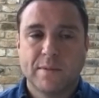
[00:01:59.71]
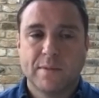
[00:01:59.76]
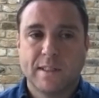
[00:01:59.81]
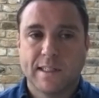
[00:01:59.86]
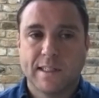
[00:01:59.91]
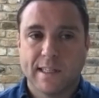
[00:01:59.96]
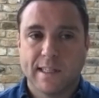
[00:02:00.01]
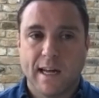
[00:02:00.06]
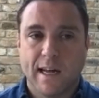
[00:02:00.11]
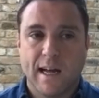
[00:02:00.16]

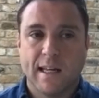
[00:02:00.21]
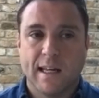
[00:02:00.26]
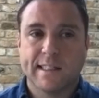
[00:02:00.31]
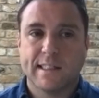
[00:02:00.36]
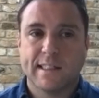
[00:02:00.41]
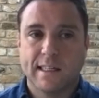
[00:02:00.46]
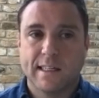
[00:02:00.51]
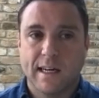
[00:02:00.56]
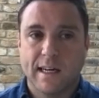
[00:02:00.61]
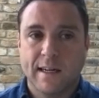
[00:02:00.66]

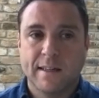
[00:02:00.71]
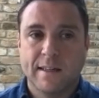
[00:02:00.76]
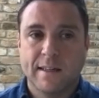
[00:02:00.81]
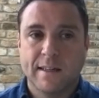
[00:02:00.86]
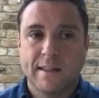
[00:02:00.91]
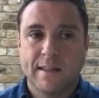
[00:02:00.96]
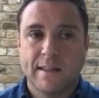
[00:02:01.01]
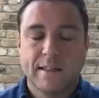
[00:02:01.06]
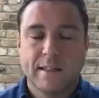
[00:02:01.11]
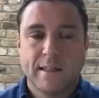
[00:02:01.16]
disaster
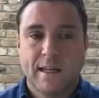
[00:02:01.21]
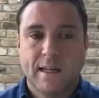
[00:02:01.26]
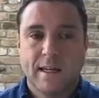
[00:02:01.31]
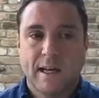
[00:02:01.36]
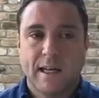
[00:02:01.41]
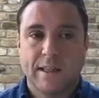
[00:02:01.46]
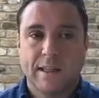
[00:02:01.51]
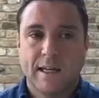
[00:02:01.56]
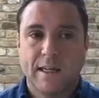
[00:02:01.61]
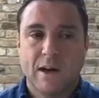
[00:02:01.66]
that
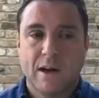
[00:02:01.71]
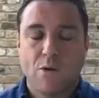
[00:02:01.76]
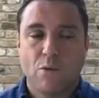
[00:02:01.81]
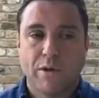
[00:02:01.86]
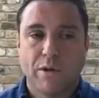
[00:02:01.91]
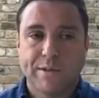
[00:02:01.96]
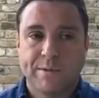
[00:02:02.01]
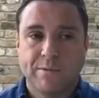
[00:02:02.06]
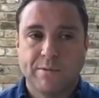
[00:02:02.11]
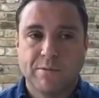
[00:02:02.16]
no
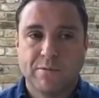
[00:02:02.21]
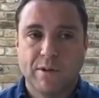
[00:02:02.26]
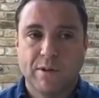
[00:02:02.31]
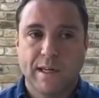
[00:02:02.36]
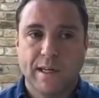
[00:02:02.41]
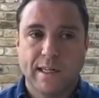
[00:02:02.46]
one really